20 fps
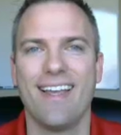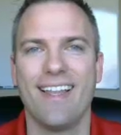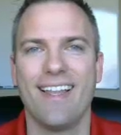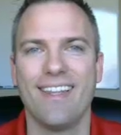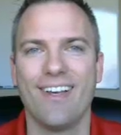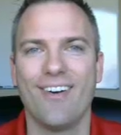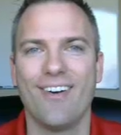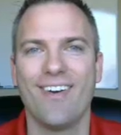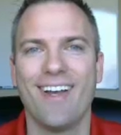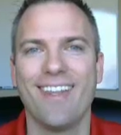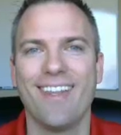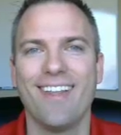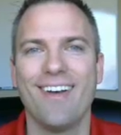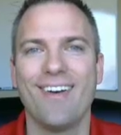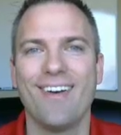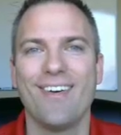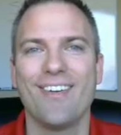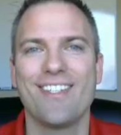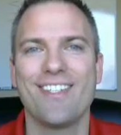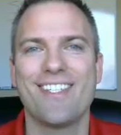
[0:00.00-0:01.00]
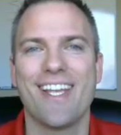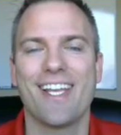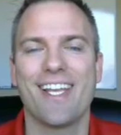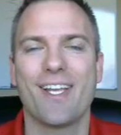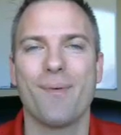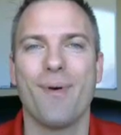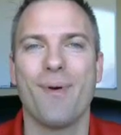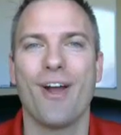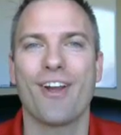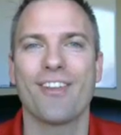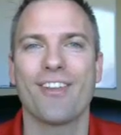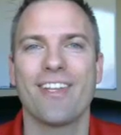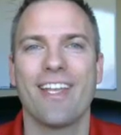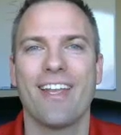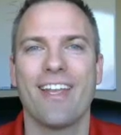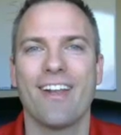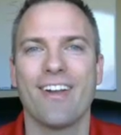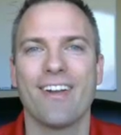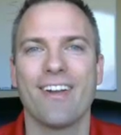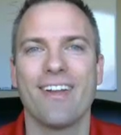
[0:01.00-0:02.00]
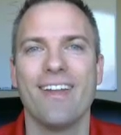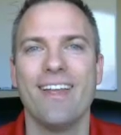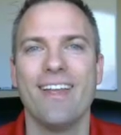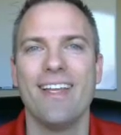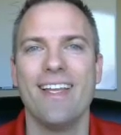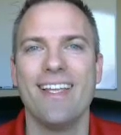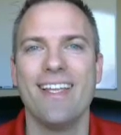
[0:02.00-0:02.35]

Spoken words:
Hello, Jacob Hartley here.